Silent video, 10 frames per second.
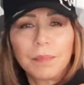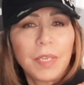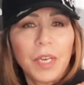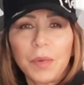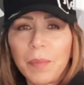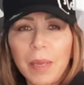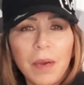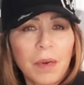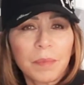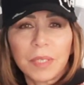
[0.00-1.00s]
you know, my
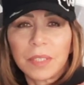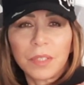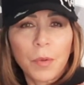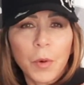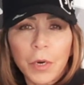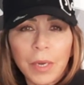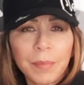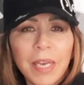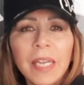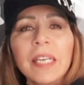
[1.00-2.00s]
arm says no more,
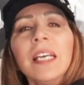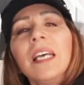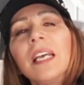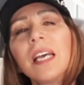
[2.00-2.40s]
I'm done,